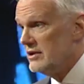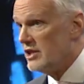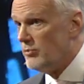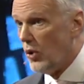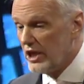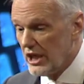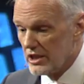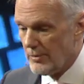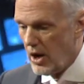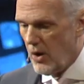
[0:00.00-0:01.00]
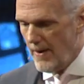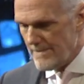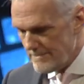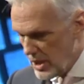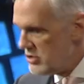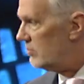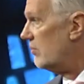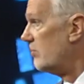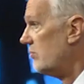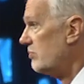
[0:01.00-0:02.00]
The boy kicked the ball, boom,
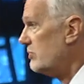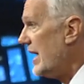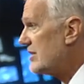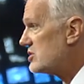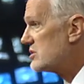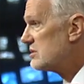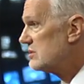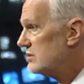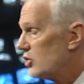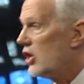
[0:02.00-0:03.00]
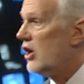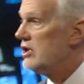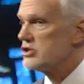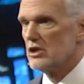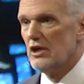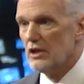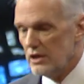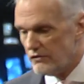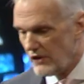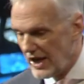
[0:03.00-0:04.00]
that's the cause.
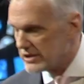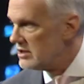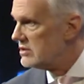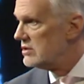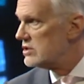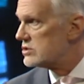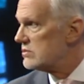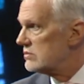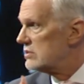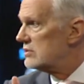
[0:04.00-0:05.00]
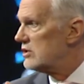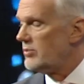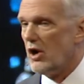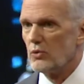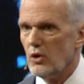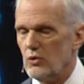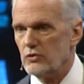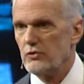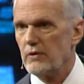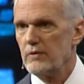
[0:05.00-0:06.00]
The effect is the ball
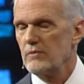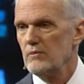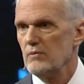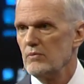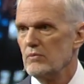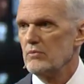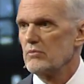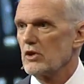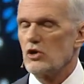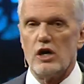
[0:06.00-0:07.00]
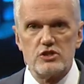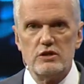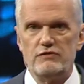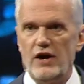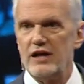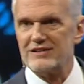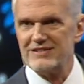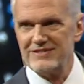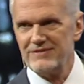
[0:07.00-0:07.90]
rolled. Cause and effect.